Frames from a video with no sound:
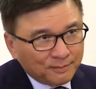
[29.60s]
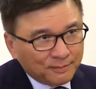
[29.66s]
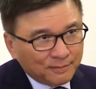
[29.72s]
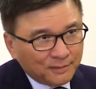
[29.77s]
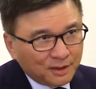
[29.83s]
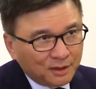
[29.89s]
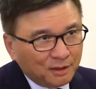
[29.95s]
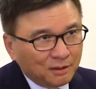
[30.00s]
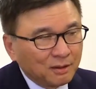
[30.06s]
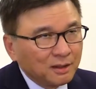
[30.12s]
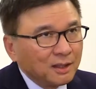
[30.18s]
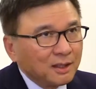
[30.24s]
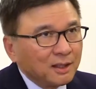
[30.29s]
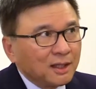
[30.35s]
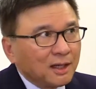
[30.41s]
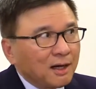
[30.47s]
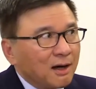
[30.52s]
You know,
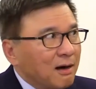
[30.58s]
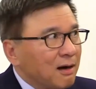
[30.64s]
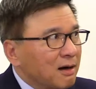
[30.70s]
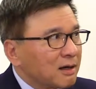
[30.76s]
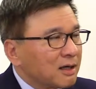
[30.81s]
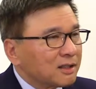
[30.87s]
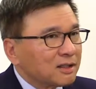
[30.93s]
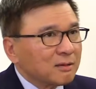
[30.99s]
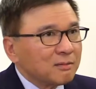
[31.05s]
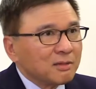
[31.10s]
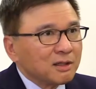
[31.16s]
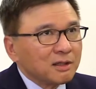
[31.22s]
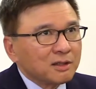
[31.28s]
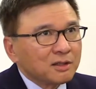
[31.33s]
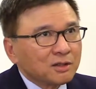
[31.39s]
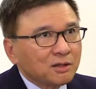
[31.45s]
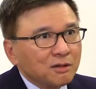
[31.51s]
are
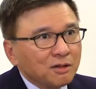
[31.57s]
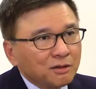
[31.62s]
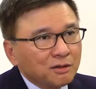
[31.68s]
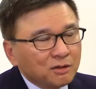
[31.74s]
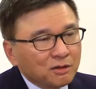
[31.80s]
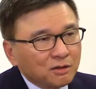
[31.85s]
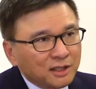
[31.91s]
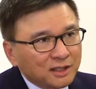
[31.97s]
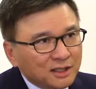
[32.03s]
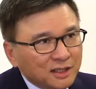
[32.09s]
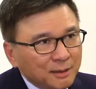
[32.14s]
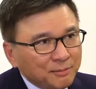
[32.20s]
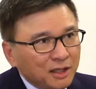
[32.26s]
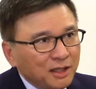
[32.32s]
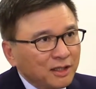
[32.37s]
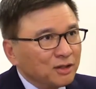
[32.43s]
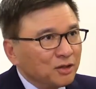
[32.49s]
customers going to
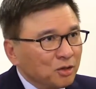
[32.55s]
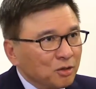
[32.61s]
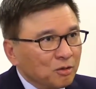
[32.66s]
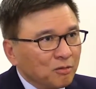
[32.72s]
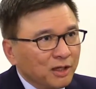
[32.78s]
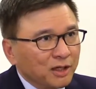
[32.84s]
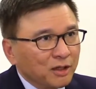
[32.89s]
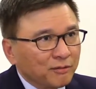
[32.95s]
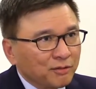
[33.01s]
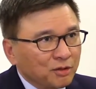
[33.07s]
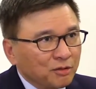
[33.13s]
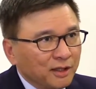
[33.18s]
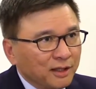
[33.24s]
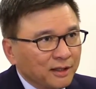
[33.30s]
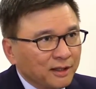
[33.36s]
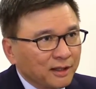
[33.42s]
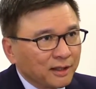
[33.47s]
accept a new way of
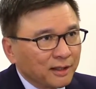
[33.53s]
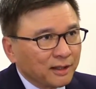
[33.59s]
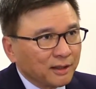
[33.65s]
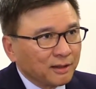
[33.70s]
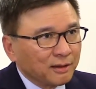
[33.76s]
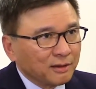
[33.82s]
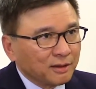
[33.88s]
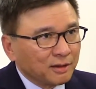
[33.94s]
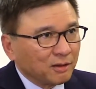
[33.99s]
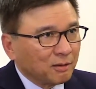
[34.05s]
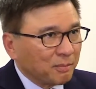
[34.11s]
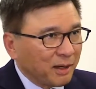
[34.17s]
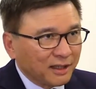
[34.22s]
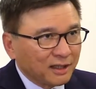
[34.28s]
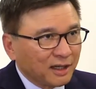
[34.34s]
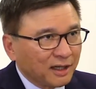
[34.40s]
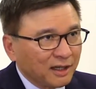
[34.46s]
doing, uh, you know,
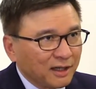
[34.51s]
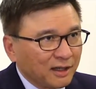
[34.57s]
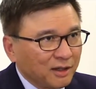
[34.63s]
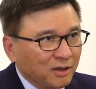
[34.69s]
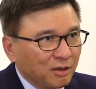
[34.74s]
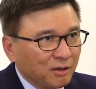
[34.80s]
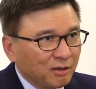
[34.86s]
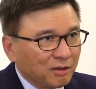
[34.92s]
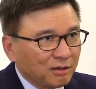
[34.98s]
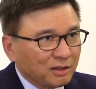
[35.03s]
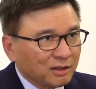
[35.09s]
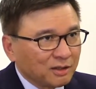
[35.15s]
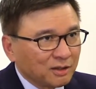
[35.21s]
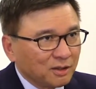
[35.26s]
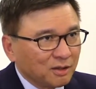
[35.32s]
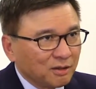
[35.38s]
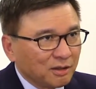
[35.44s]
banking or
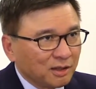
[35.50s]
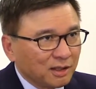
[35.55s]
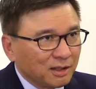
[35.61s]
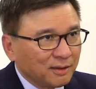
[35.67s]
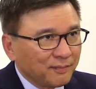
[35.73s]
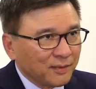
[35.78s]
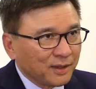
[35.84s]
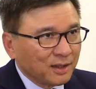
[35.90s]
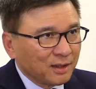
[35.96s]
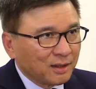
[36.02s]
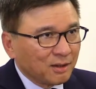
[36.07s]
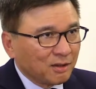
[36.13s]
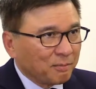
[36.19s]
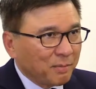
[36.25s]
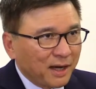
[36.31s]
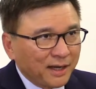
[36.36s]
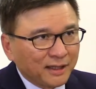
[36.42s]
or
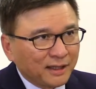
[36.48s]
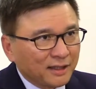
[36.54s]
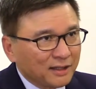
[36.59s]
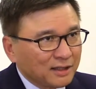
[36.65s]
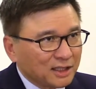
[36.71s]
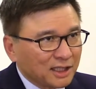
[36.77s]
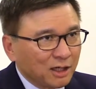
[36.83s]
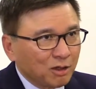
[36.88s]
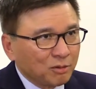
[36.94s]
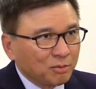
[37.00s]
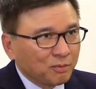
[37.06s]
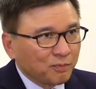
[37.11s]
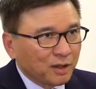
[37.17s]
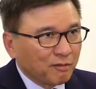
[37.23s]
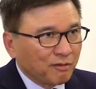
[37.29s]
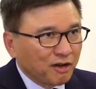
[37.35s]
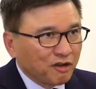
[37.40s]
or buying and sell
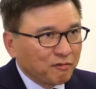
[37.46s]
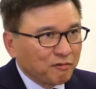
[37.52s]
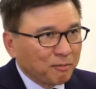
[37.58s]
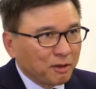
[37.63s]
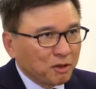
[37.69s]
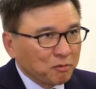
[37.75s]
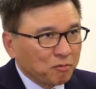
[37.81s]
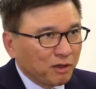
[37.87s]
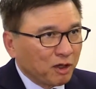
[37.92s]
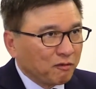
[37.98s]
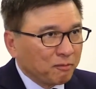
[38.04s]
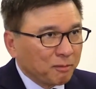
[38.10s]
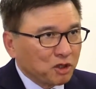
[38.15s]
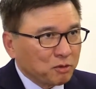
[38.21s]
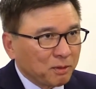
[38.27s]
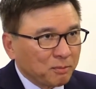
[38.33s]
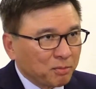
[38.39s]
wealth
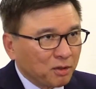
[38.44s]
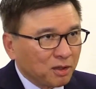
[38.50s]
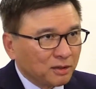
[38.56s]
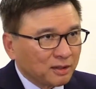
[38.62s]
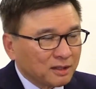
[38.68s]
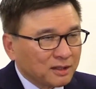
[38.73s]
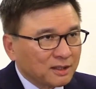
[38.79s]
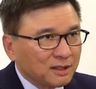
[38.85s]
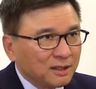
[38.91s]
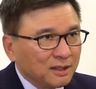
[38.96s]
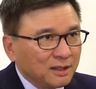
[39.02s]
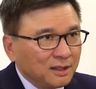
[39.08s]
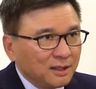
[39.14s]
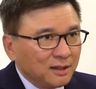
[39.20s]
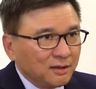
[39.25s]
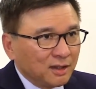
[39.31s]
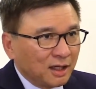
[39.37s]
management products?
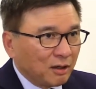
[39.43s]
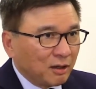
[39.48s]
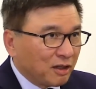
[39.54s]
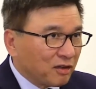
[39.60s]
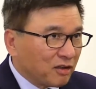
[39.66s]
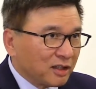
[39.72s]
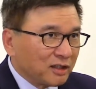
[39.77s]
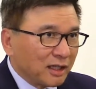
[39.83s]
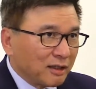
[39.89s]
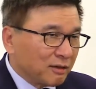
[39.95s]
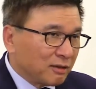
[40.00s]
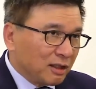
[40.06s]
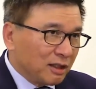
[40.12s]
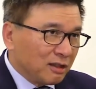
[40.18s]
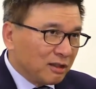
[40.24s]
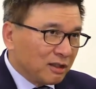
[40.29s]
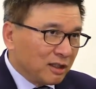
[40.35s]
Now, I think that
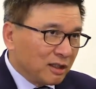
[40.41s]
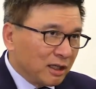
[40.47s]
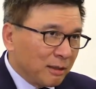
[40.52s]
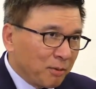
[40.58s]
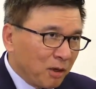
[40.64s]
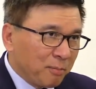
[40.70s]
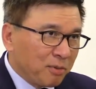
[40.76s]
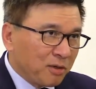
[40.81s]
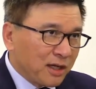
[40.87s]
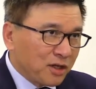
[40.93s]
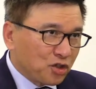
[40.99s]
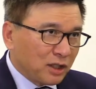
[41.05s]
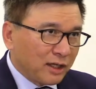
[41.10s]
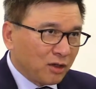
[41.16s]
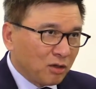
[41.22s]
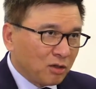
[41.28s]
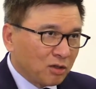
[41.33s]
in, in a population
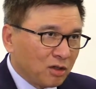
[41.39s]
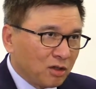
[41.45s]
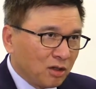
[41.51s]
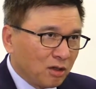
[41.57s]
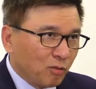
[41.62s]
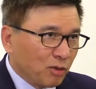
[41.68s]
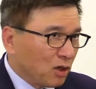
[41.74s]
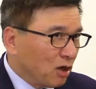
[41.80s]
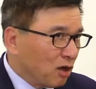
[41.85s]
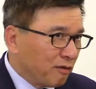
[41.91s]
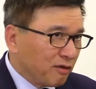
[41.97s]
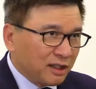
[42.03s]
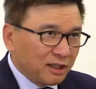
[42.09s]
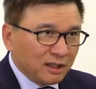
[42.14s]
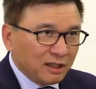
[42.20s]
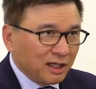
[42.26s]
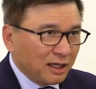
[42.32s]
like Hong Kong, we
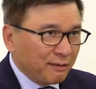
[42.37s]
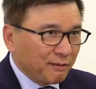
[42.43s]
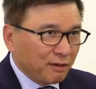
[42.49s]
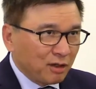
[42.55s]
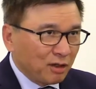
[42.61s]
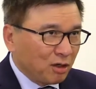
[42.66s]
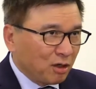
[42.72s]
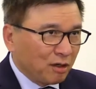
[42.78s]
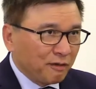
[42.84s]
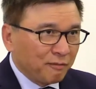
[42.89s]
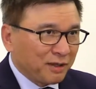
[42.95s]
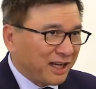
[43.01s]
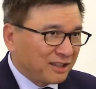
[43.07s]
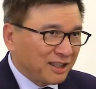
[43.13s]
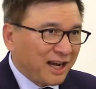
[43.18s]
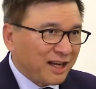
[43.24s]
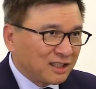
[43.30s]
already have a lot of
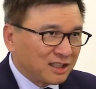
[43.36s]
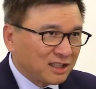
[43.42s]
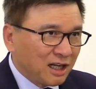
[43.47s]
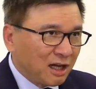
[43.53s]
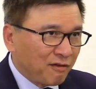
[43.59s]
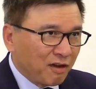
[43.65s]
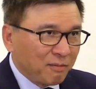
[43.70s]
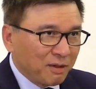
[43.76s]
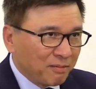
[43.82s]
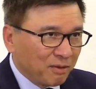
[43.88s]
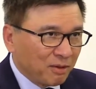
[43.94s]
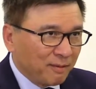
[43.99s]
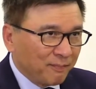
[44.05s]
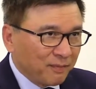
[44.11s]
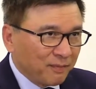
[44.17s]
tech-savvy people.